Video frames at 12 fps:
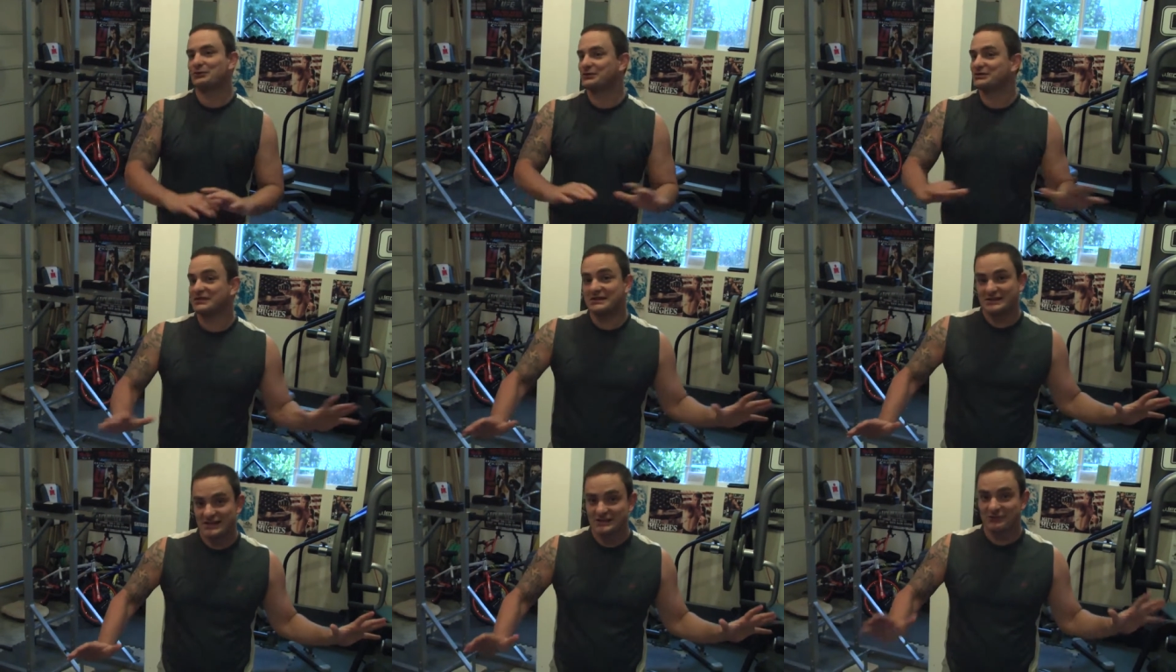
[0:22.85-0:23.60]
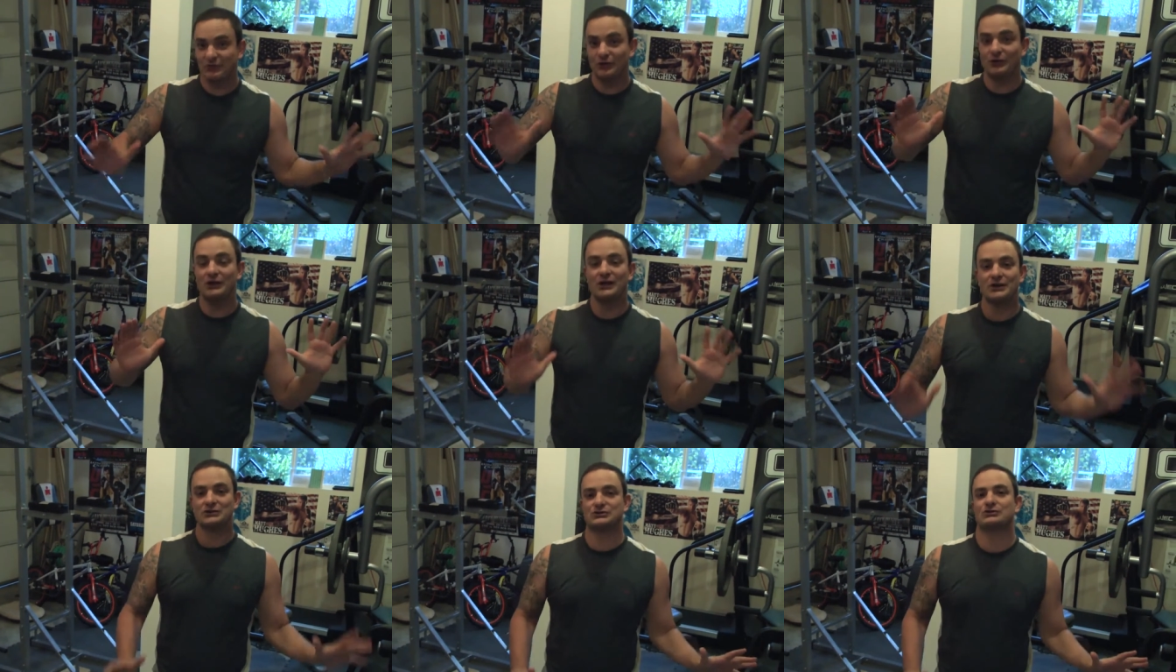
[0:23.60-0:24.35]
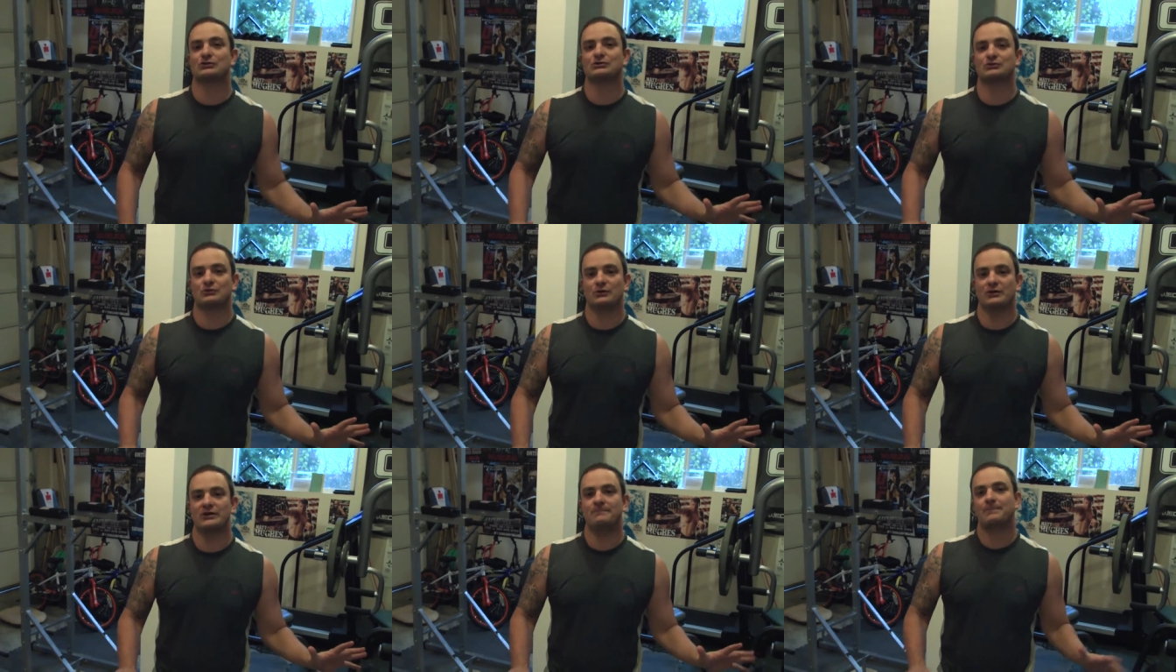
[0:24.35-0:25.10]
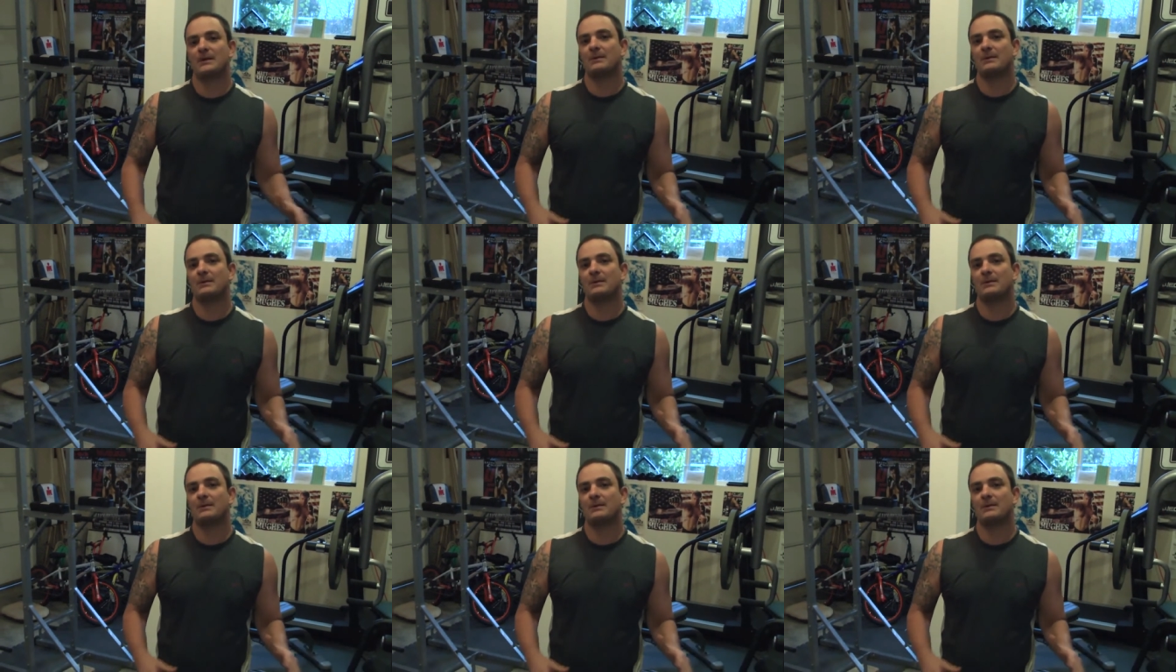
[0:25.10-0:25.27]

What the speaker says: with a successful surgery.